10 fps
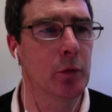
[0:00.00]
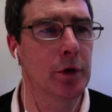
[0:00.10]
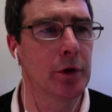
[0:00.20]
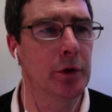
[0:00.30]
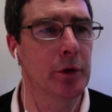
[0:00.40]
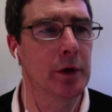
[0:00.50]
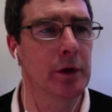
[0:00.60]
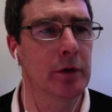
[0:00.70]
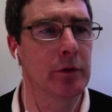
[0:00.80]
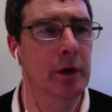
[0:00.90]
when you're doing
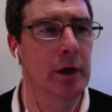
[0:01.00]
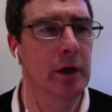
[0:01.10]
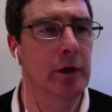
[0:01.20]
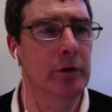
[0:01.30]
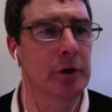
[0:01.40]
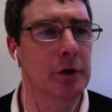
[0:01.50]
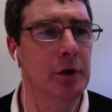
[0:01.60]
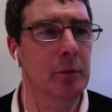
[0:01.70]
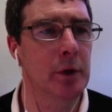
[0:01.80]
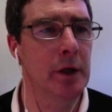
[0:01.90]
this is it
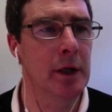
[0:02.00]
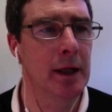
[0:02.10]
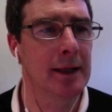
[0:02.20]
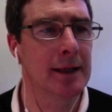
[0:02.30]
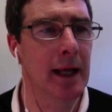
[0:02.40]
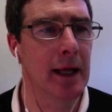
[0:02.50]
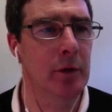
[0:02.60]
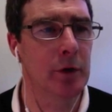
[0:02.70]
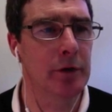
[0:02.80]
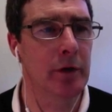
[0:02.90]
should be
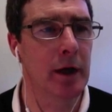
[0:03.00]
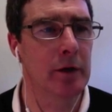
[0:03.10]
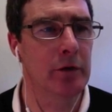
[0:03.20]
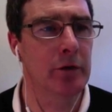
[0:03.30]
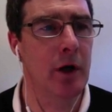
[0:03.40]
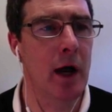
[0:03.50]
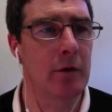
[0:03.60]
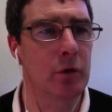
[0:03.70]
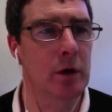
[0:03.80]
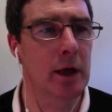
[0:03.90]
language that is
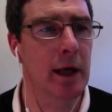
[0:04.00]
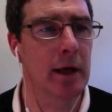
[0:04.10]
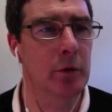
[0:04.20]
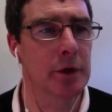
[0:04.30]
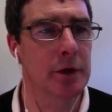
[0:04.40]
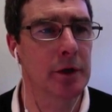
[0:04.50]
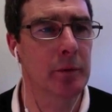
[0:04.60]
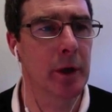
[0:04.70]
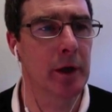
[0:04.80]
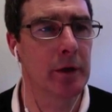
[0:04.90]
software language
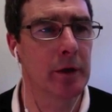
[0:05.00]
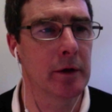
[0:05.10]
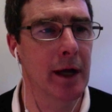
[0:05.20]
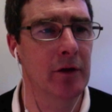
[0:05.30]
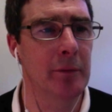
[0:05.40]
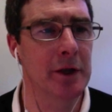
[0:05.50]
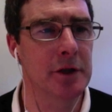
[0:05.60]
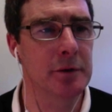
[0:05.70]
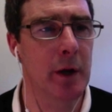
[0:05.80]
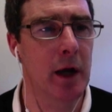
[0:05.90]
independent as much
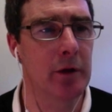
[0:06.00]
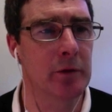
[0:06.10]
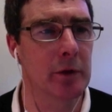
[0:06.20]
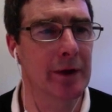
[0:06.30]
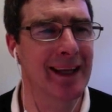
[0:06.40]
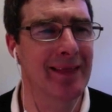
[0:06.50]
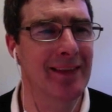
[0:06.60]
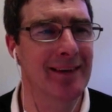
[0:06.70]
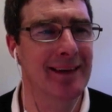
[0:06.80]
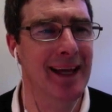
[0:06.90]
as possible.
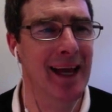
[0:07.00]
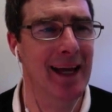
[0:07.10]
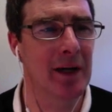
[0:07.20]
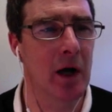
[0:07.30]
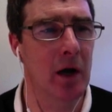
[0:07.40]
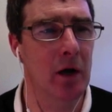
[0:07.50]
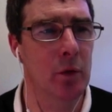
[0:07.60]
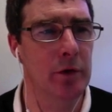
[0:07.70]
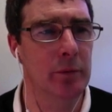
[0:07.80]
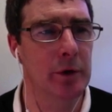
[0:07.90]
This can't
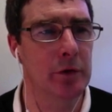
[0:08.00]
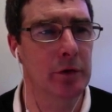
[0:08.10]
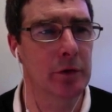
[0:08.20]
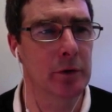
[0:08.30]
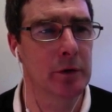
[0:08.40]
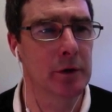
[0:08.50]
always be true,